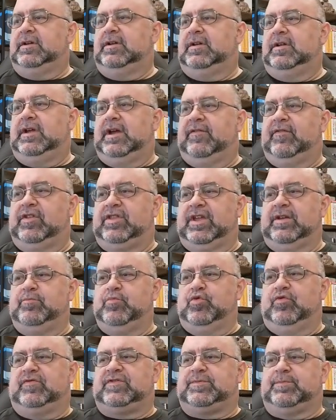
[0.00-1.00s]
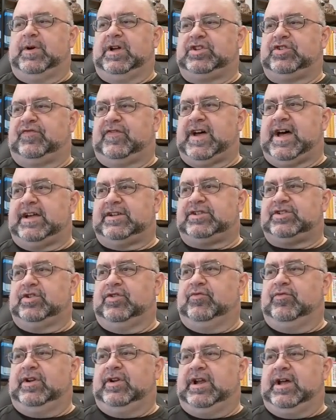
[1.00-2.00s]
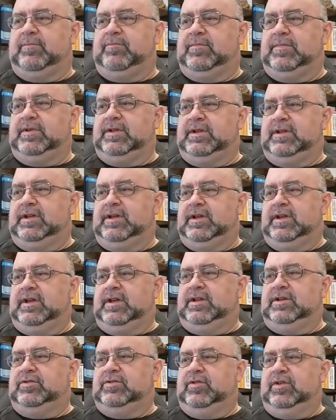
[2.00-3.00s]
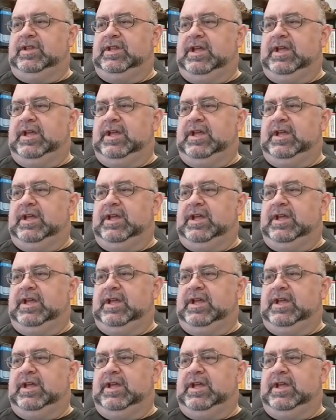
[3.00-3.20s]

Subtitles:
Here's our data. I've looked at it before. You can see some of the